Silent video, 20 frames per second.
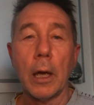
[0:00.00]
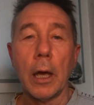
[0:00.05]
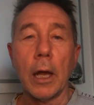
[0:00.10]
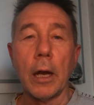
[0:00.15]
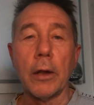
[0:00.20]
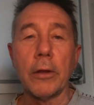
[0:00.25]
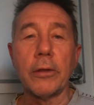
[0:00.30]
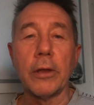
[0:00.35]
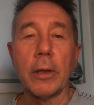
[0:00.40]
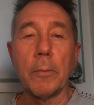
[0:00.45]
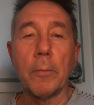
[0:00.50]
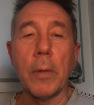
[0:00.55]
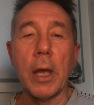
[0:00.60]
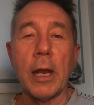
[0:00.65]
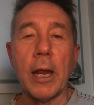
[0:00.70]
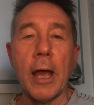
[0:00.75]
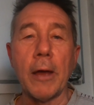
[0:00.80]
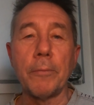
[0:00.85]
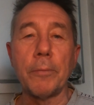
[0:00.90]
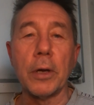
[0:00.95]
And I think men
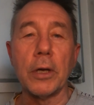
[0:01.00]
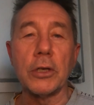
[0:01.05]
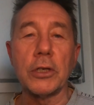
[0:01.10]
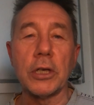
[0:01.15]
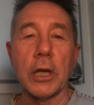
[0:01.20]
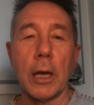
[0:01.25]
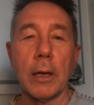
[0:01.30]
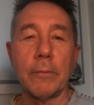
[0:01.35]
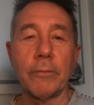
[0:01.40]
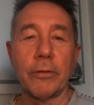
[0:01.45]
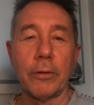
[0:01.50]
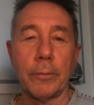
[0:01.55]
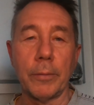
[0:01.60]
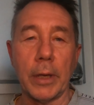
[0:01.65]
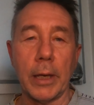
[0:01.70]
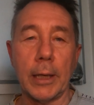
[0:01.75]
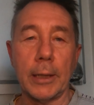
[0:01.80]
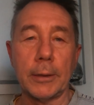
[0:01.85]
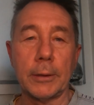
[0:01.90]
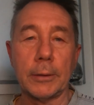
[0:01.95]
have been shamed from
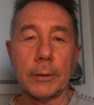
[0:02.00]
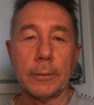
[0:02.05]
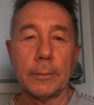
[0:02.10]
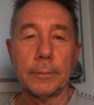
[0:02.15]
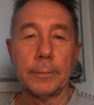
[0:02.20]
that.